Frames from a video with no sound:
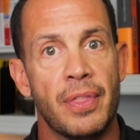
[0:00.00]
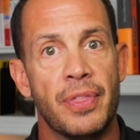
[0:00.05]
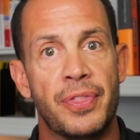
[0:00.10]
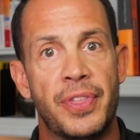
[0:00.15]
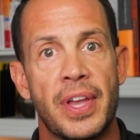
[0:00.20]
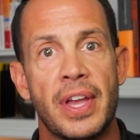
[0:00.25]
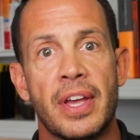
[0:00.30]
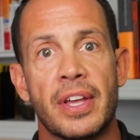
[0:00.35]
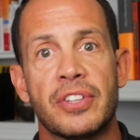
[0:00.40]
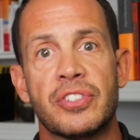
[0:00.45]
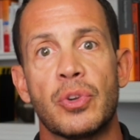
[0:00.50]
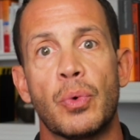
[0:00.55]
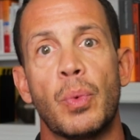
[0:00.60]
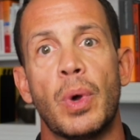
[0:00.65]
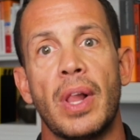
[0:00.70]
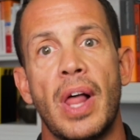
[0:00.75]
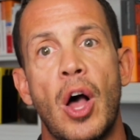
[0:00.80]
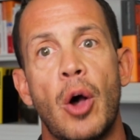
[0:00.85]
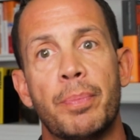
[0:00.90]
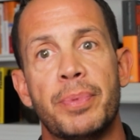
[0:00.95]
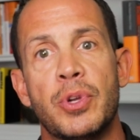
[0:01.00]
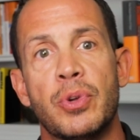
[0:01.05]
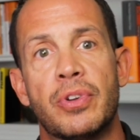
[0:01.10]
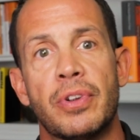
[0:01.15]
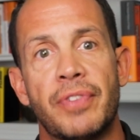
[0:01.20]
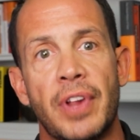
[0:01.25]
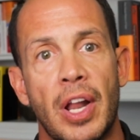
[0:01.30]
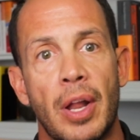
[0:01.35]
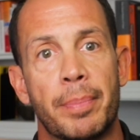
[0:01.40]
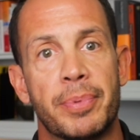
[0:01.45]
This will help you
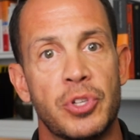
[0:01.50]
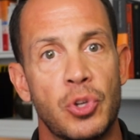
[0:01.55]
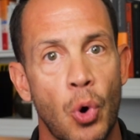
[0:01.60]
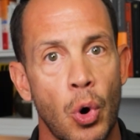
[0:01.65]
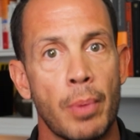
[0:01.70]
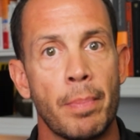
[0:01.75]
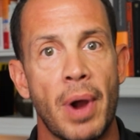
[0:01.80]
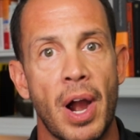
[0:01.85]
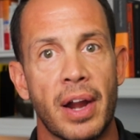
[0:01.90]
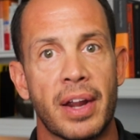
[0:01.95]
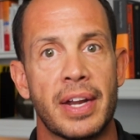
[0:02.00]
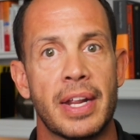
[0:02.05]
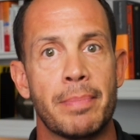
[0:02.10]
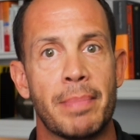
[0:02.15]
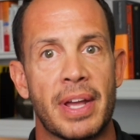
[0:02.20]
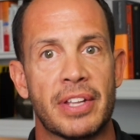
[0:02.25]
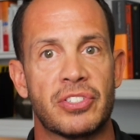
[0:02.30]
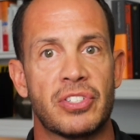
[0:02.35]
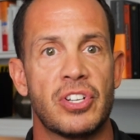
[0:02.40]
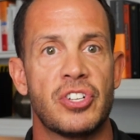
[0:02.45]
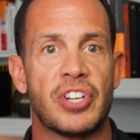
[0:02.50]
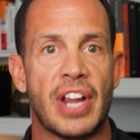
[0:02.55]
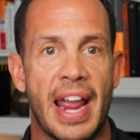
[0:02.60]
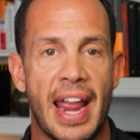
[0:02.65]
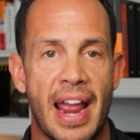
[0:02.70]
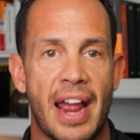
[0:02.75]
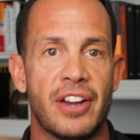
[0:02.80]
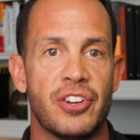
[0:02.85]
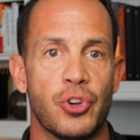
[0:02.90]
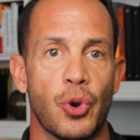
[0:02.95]
develop your marketing message
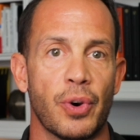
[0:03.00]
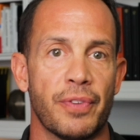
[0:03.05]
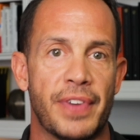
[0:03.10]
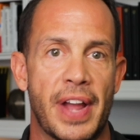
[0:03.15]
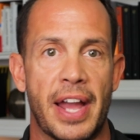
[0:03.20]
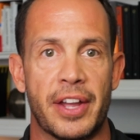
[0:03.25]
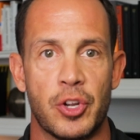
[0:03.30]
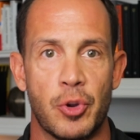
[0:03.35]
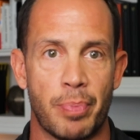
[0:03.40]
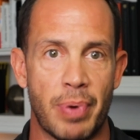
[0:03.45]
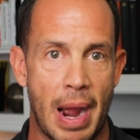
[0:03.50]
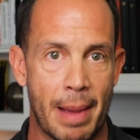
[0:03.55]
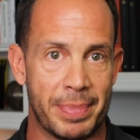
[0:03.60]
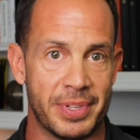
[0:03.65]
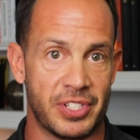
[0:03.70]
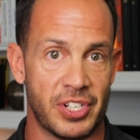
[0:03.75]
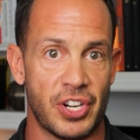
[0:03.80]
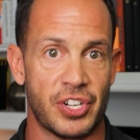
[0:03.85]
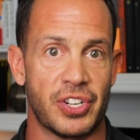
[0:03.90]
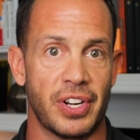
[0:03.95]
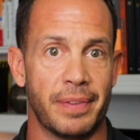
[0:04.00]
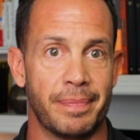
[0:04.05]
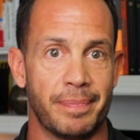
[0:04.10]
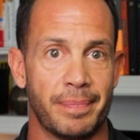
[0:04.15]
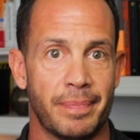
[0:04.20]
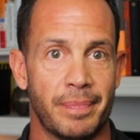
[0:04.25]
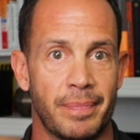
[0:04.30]
and your value proposition.